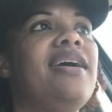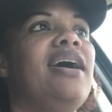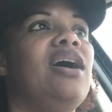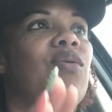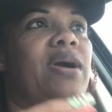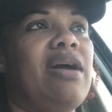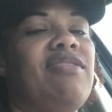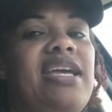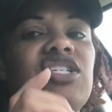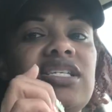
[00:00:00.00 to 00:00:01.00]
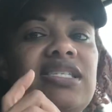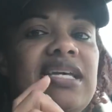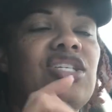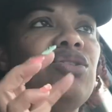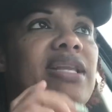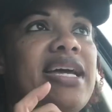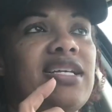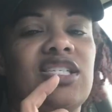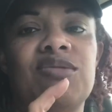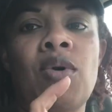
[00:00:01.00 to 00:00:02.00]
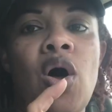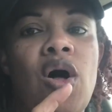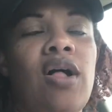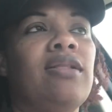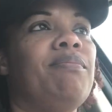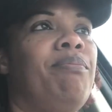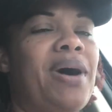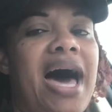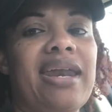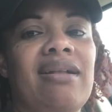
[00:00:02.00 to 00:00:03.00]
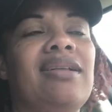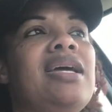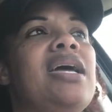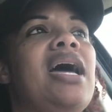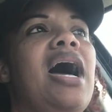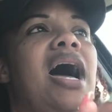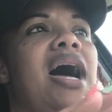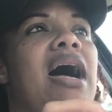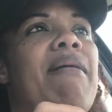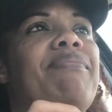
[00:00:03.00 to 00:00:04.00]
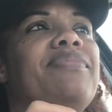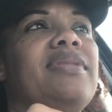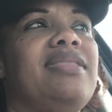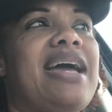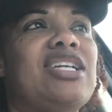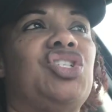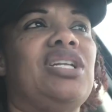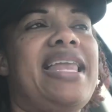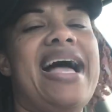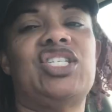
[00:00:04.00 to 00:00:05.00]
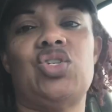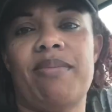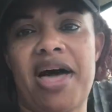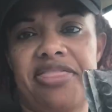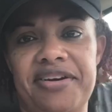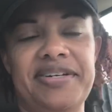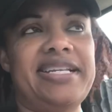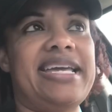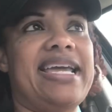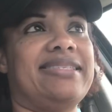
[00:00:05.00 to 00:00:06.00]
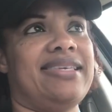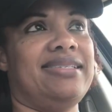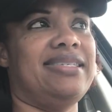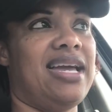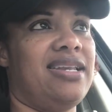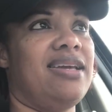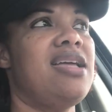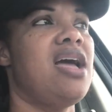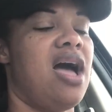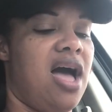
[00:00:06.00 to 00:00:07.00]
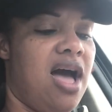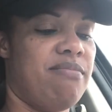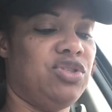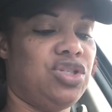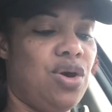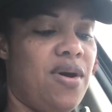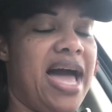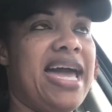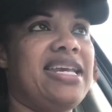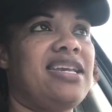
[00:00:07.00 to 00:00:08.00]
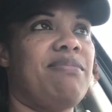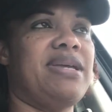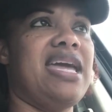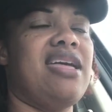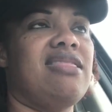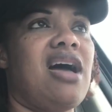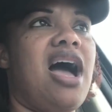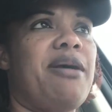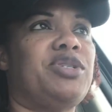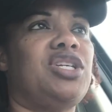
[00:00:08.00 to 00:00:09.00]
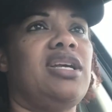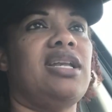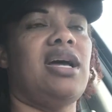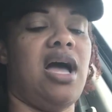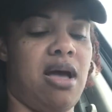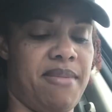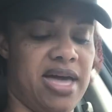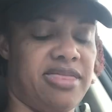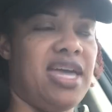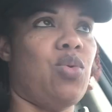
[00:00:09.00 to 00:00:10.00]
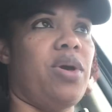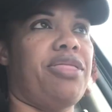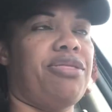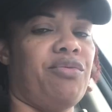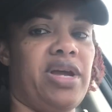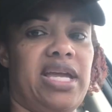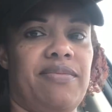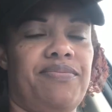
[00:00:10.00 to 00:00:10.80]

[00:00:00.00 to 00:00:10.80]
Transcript: or uh, whatever they just send you like a small bottle um, that should last you about 30 days they said um, so I ended up getting the option um, I think with three